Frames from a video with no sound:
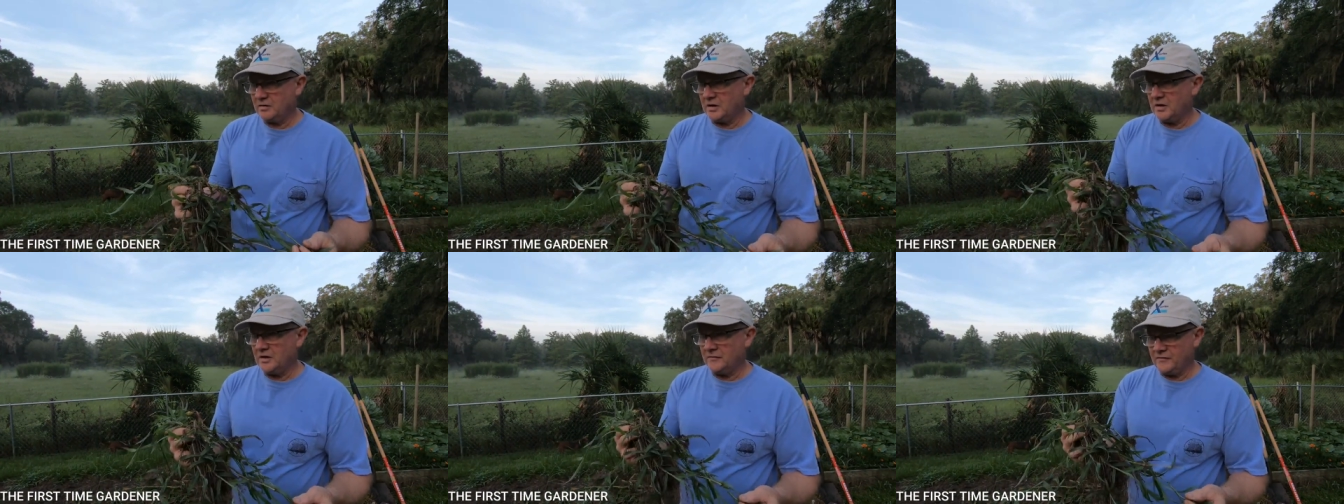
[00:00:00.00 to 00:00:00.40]

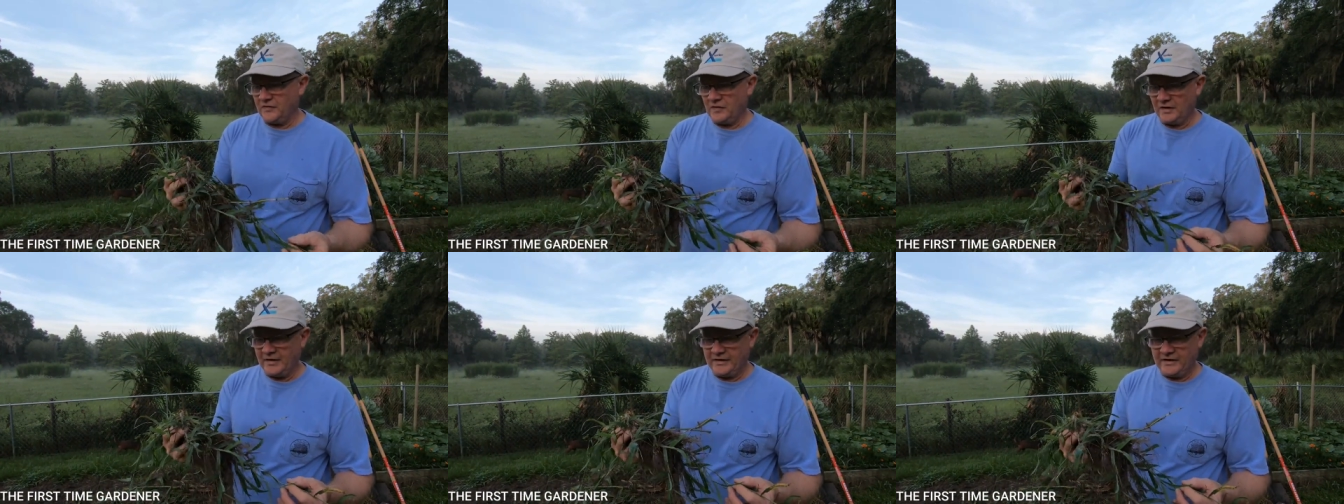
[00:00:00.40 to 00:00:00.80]
Um, if
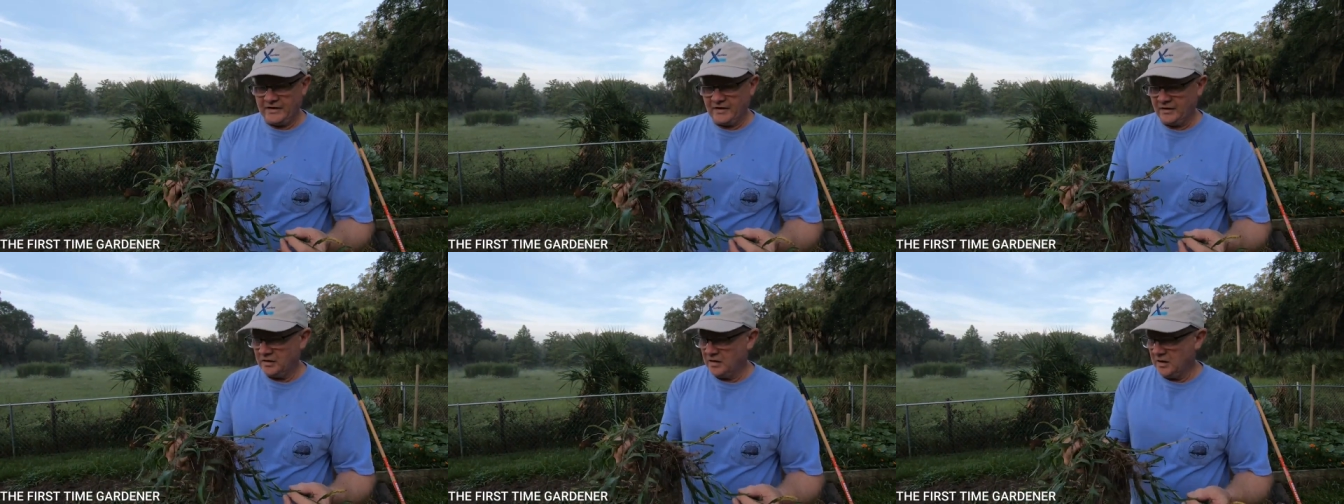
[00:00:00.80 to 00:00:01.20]
you let it
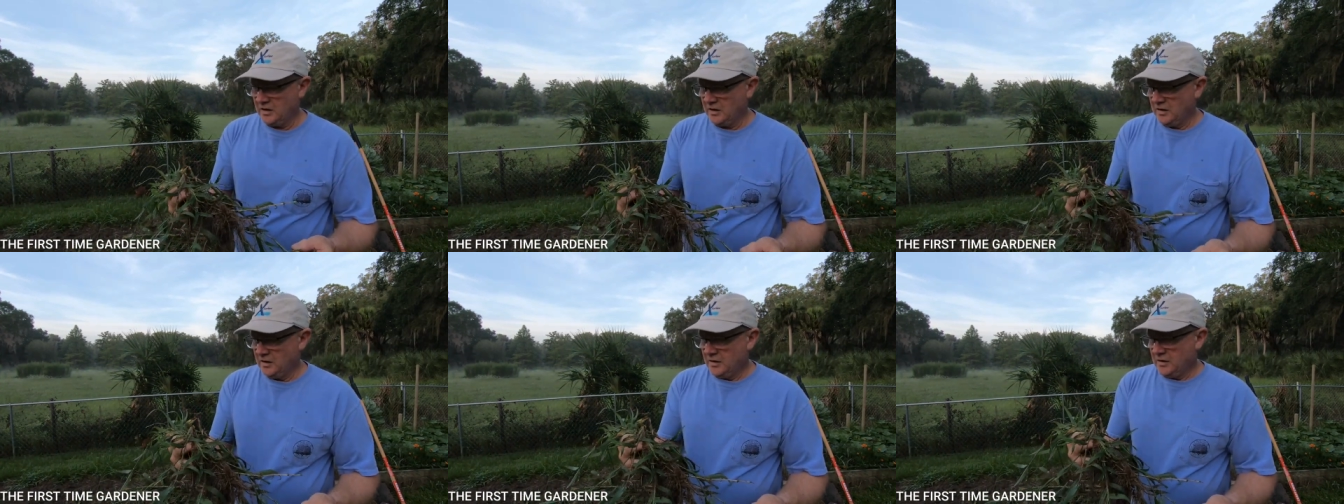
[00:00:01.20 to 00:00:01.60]
get
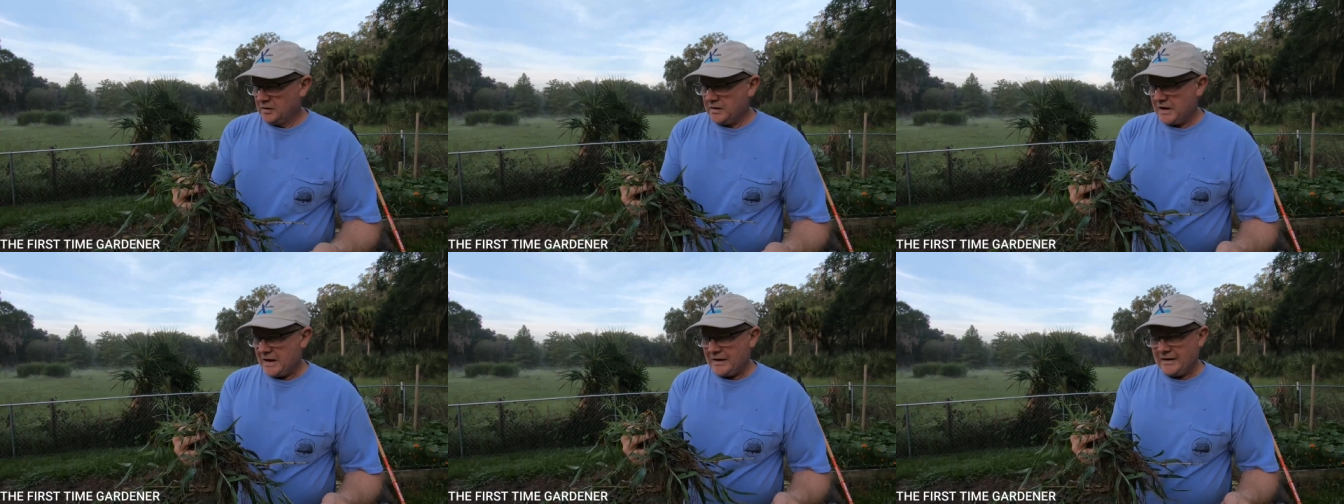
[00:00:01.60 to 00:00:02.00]

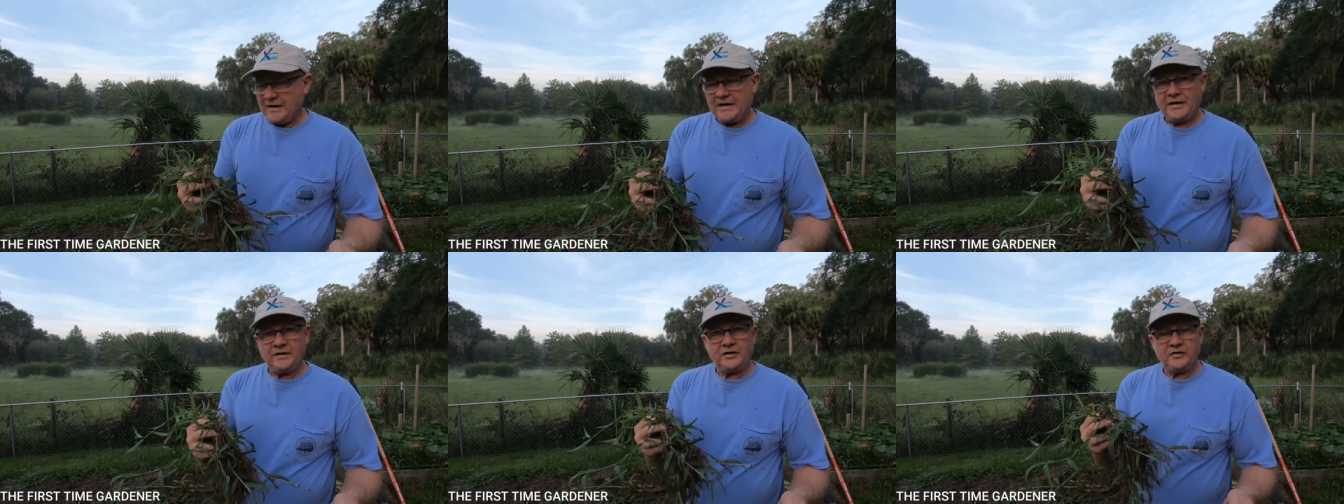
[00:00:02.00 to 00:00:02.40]
out of
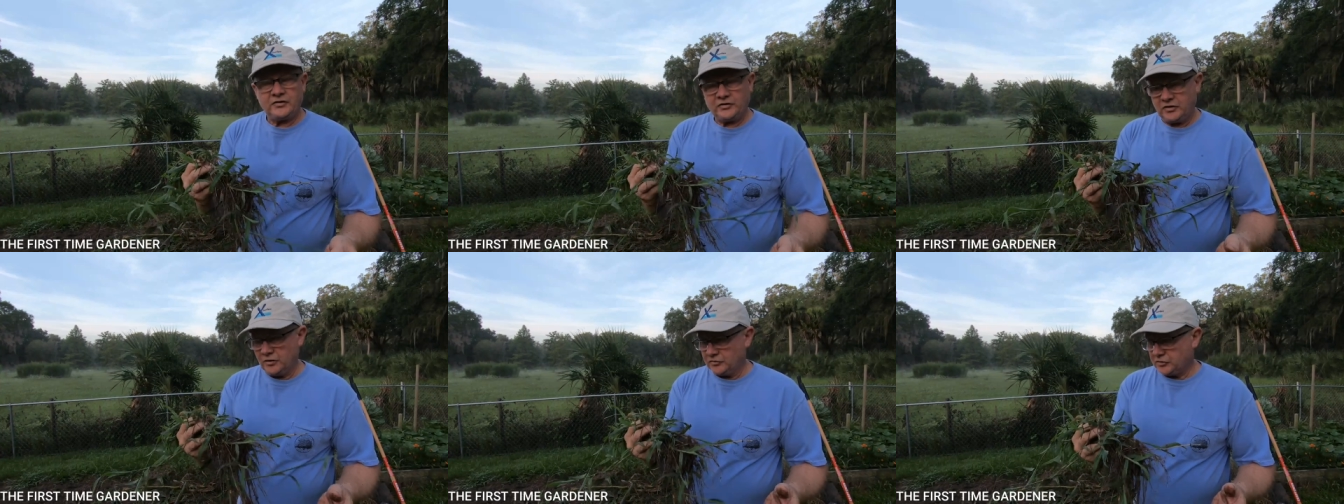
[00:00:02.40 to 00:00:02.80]
hand, it
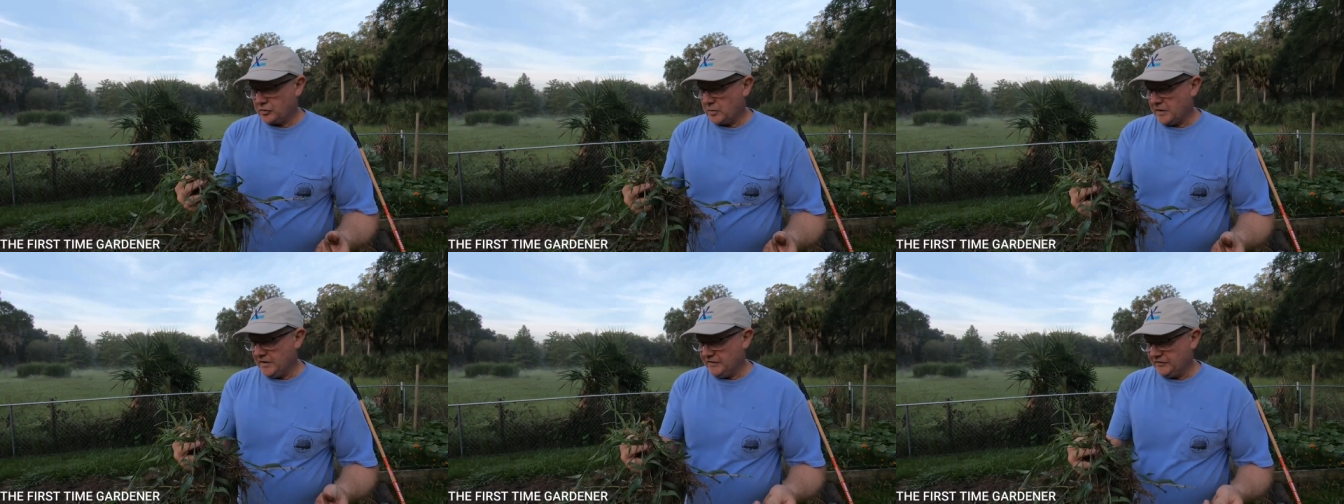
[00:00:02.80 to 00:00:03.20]
just goes
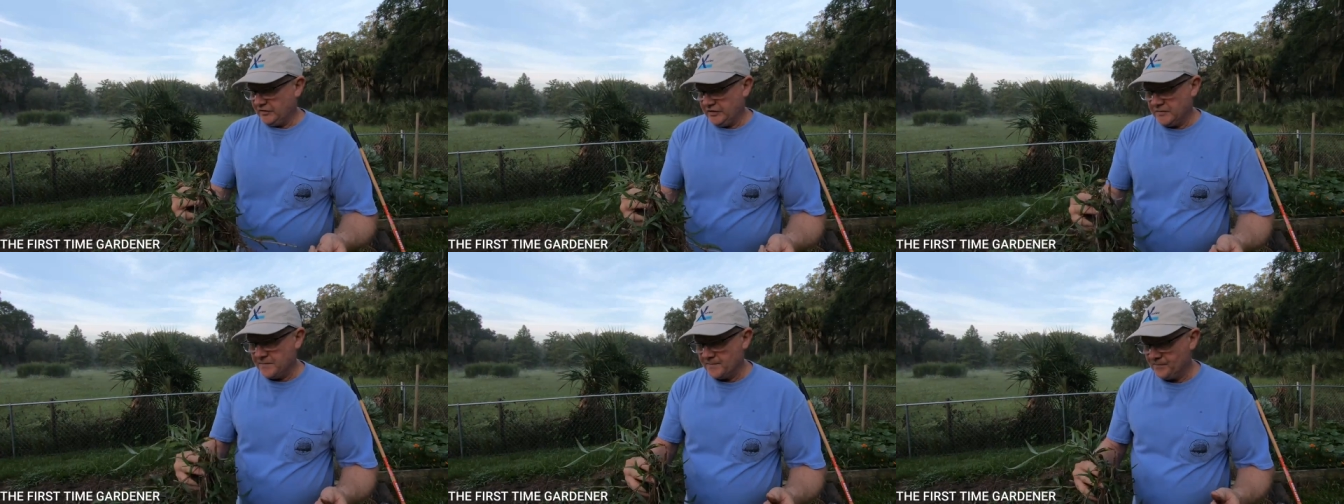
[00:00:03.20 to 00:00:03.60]

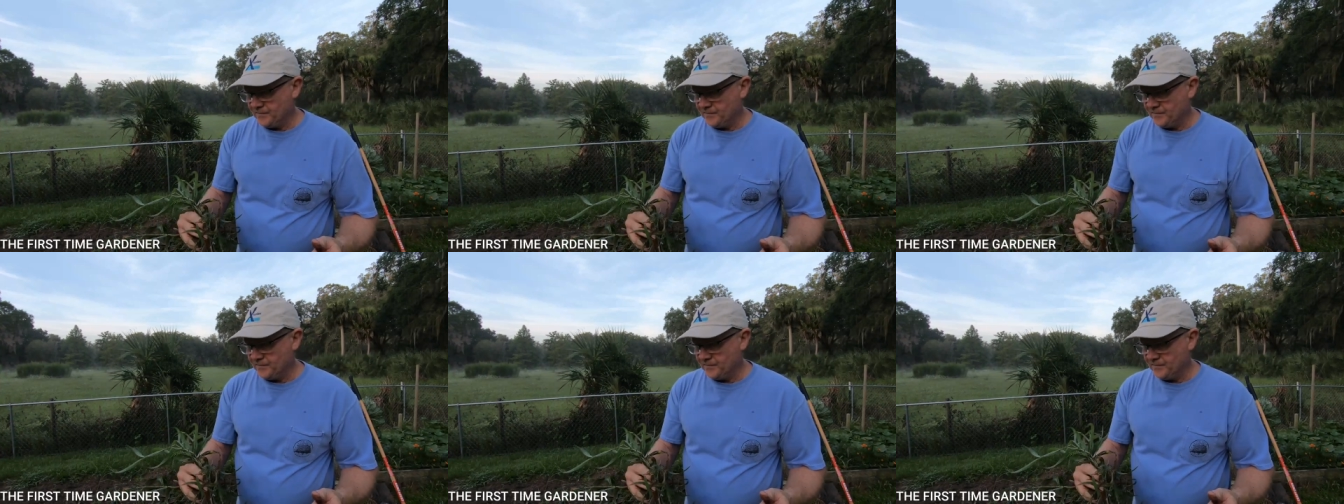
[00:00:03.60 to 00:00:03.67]
crazy.